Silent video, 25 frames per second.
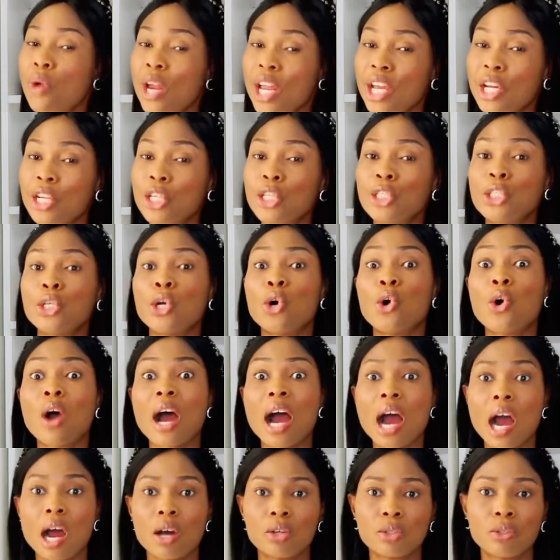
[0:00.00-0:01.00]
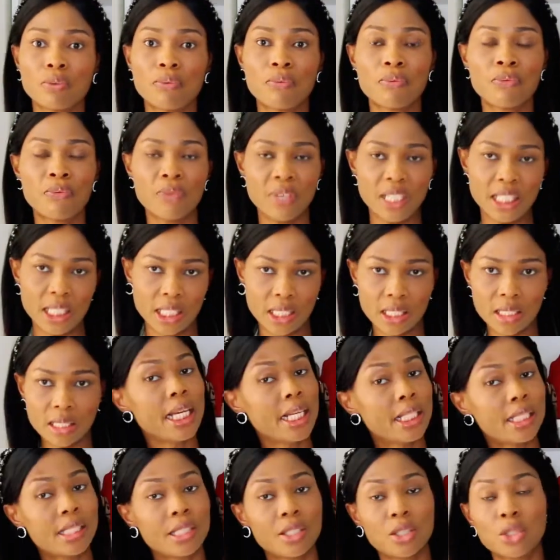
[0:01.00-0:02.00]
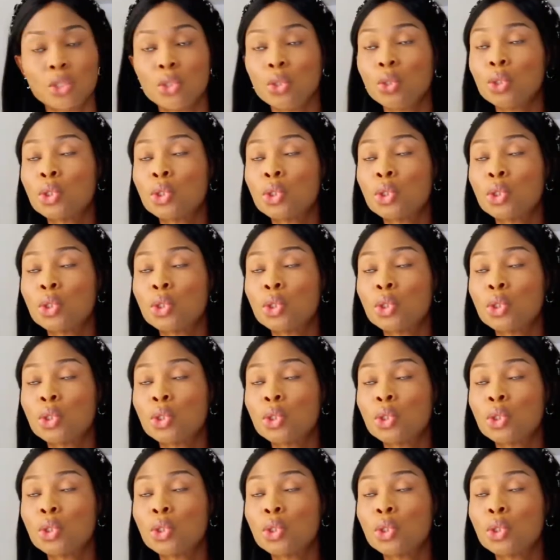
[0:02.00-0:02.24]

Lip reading: ruin your outfit. Ladies,